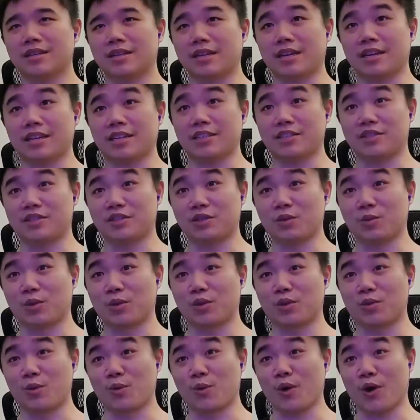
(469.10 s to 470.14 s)
Because oh,
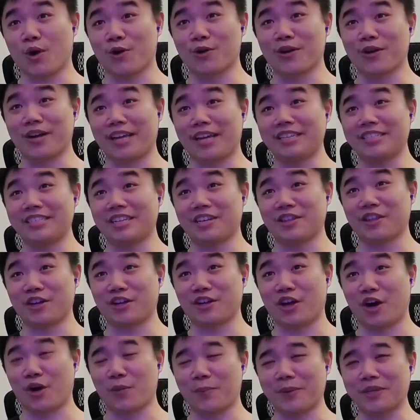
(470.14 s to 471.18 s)
you threw her into the
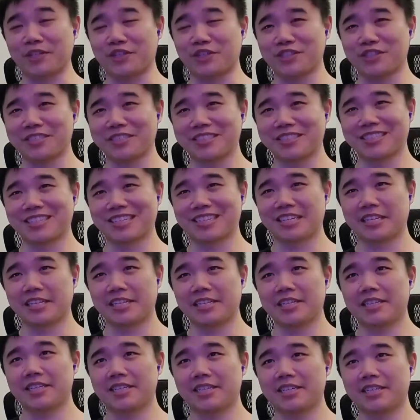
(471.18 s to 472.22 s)
garbage. You designed
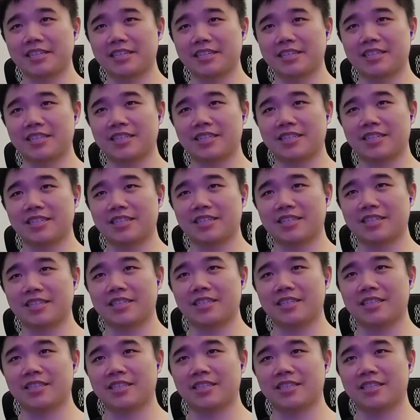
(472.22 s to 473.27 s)
my replacement
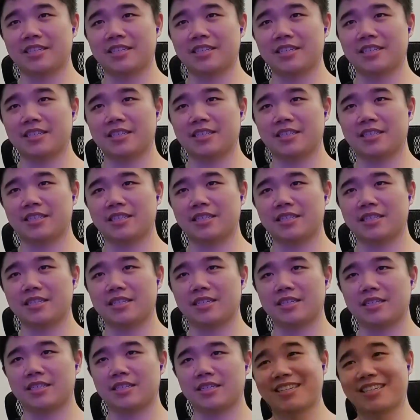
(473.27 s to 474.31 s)
on my
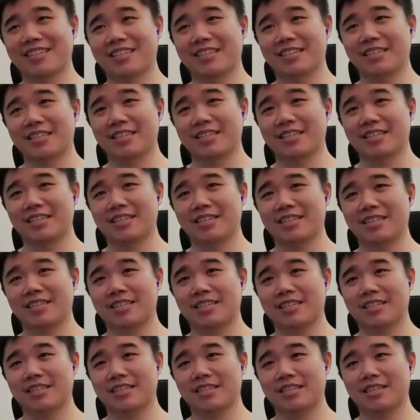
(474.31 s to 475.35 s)
face. Katie's dope
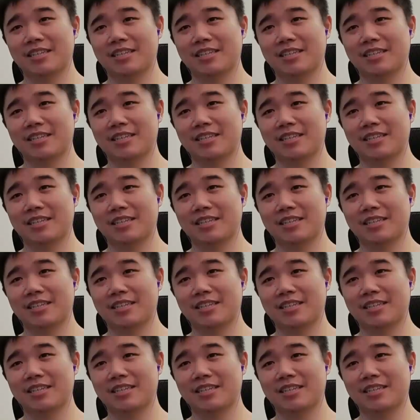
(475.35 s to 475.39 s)
plan.